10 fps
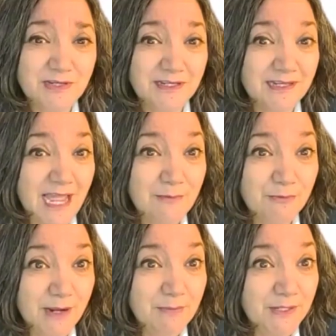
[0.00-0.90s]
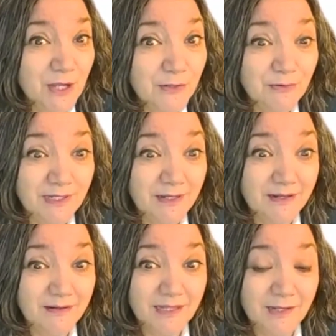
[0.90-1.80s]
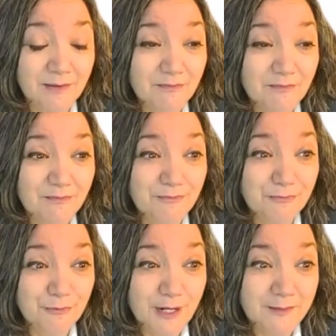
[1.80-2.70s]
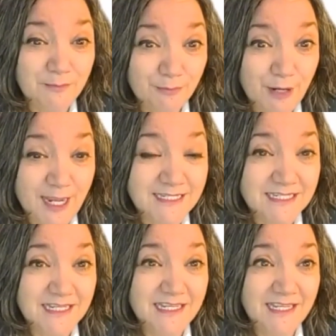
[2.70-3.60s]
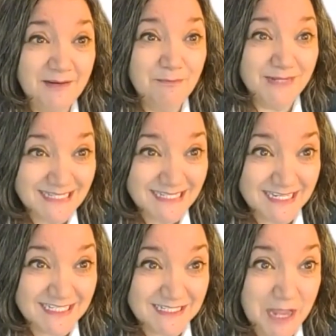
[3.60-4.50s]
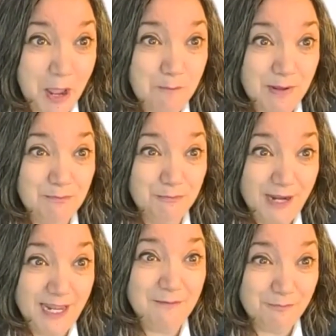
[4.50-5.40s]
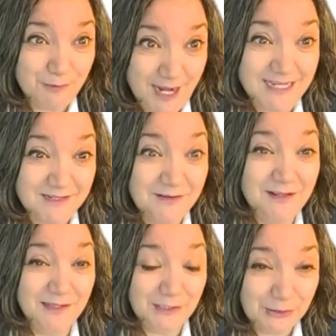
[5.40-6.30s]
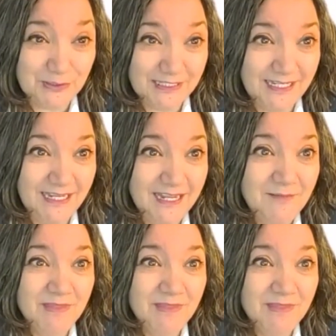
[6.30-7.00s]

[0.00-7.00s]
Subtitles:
collaborate, but not only like break bread in business, but break bread literally.